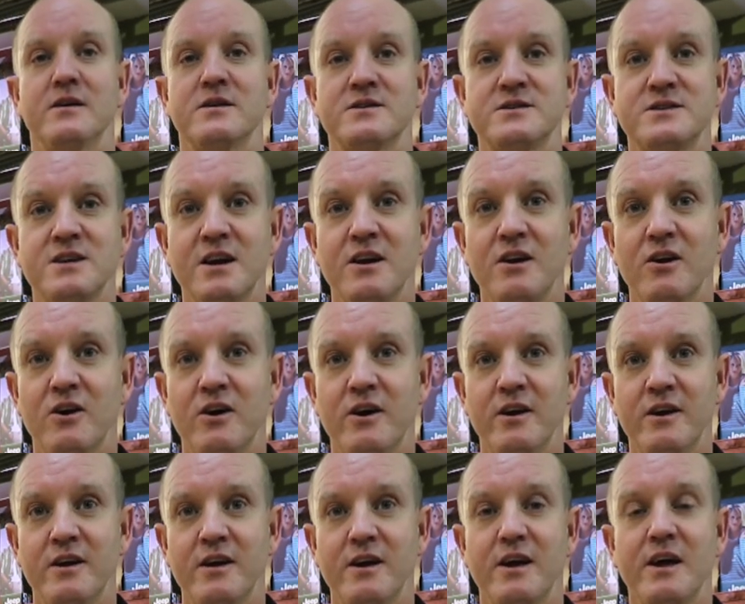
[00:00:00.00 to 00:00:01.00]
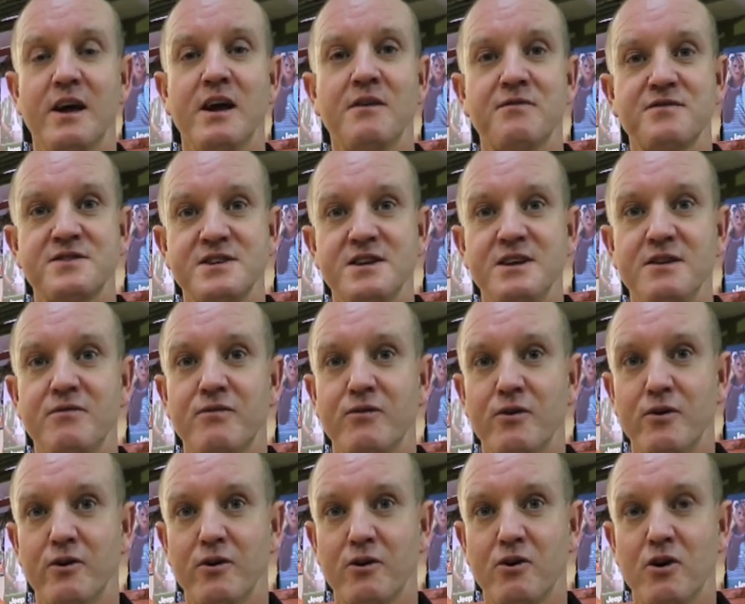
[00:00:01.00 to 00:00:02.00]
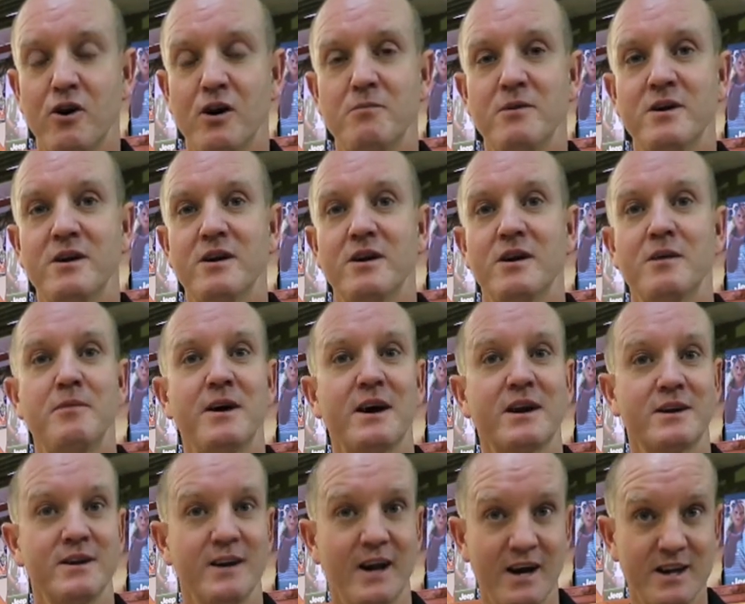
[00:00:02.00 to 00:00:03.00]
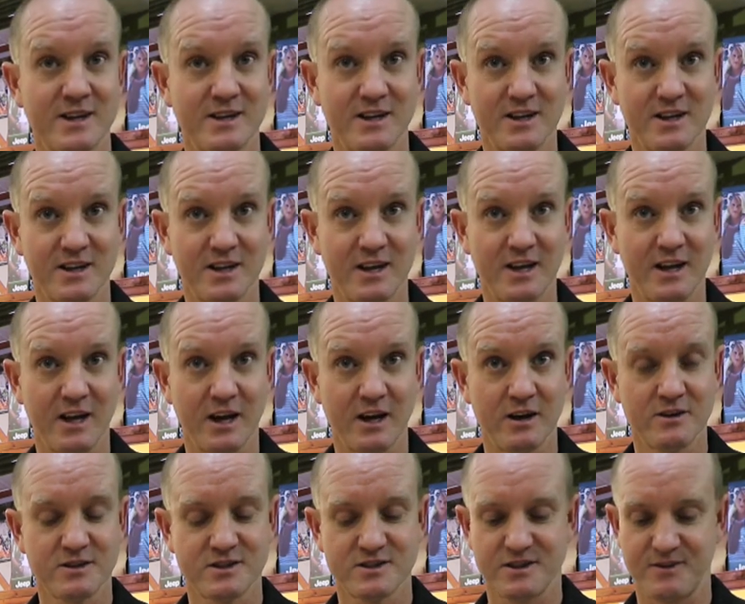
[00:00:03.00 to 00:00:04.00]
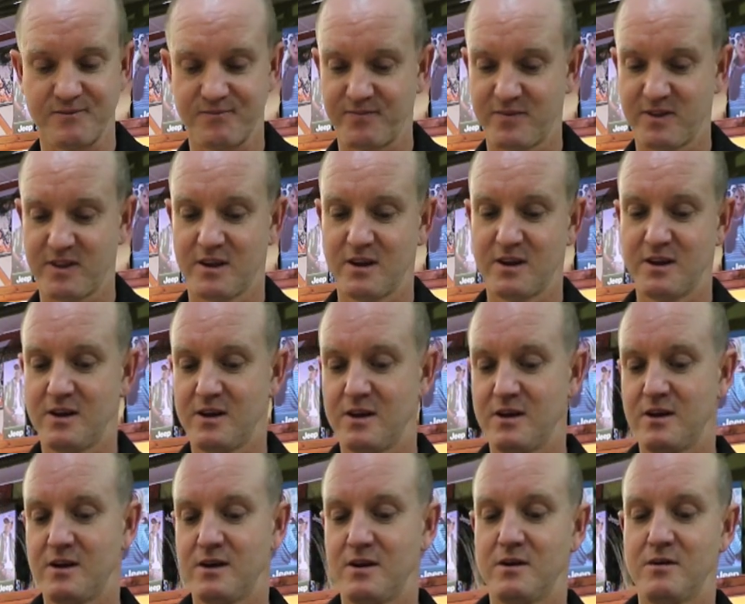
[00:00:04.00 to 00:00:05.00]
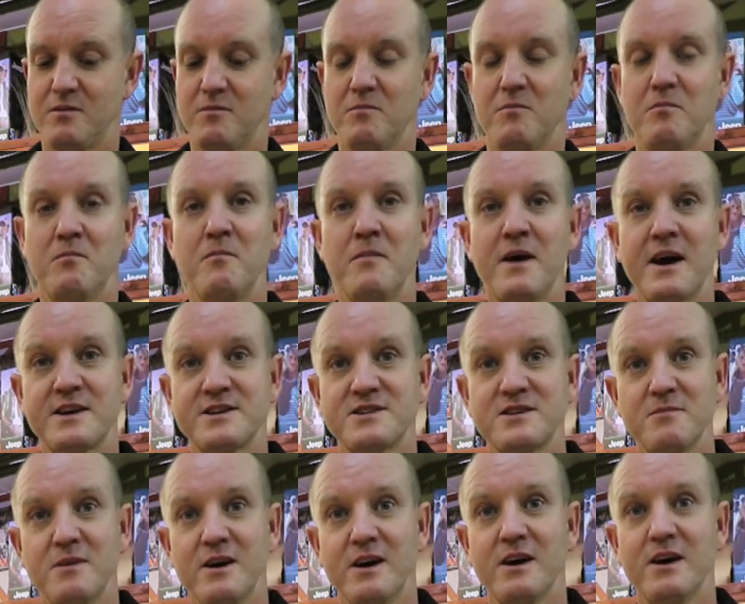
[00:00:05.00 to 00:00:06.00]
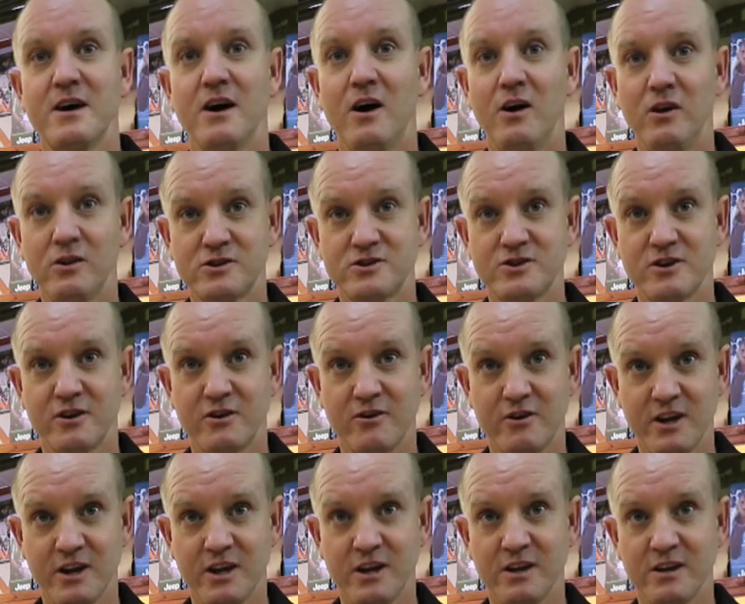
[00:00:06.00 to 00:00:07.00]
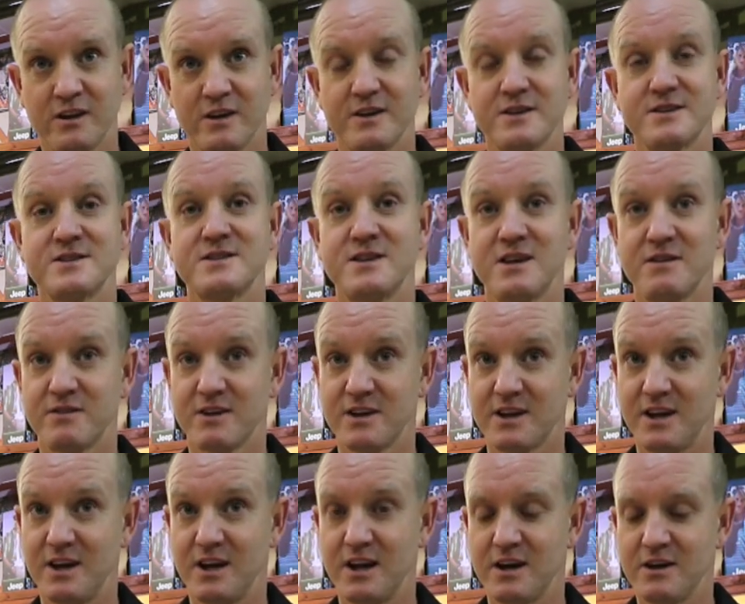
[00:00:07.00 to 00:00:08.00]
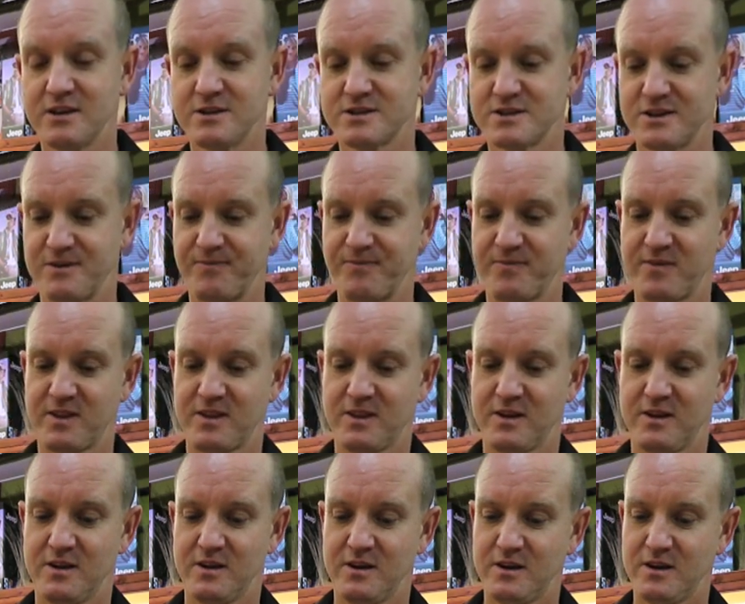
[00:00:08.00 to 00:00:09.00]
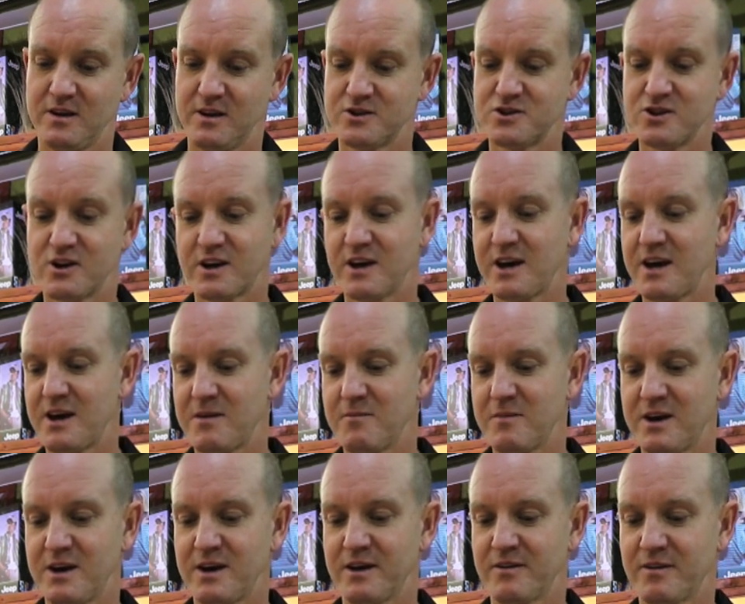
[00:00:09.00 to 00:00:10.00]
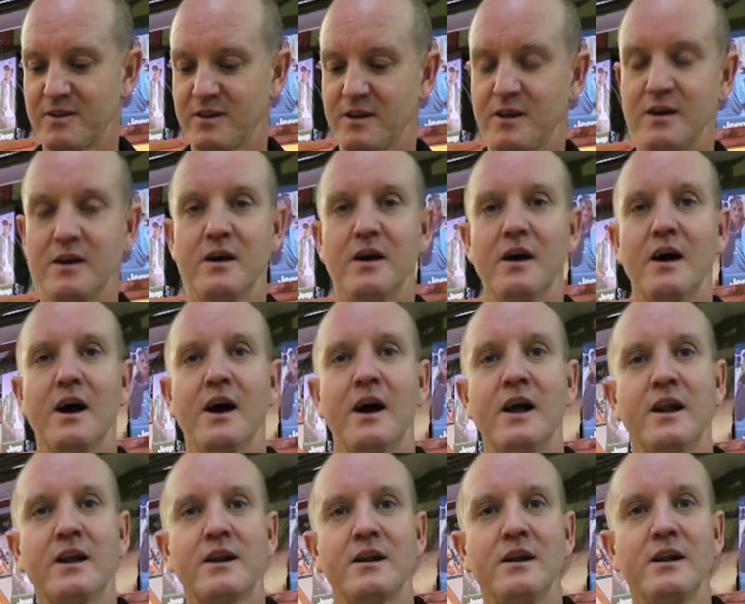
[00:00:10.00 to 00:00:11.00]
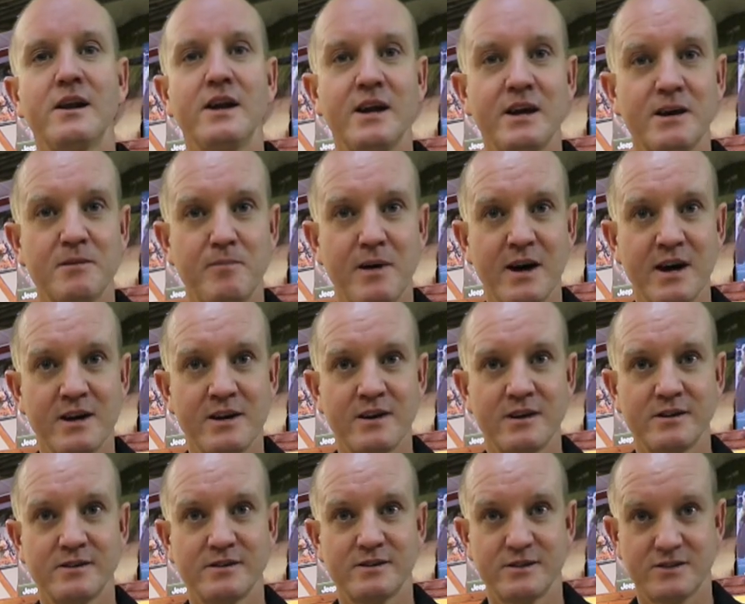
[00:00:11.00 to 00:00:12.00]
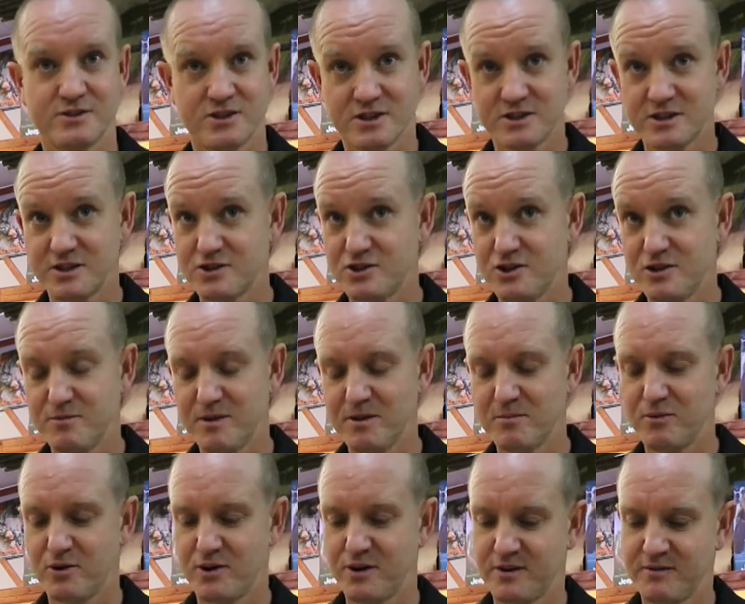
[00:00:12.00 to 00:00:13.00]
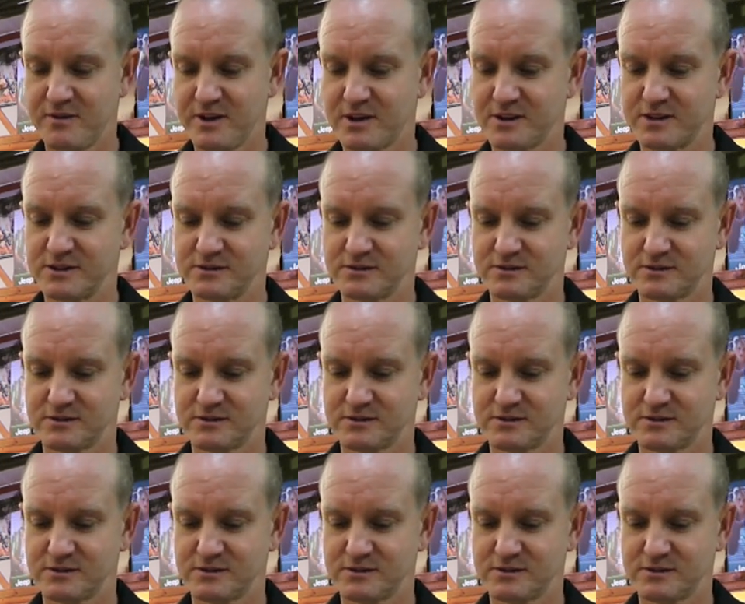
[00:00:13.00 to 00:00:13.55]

Siglon FC fluorocarbon, about 19 kilos. Maxima Ultra Green, 7 kilos. Chocker hammer, a little earbud, just the tubing part of it.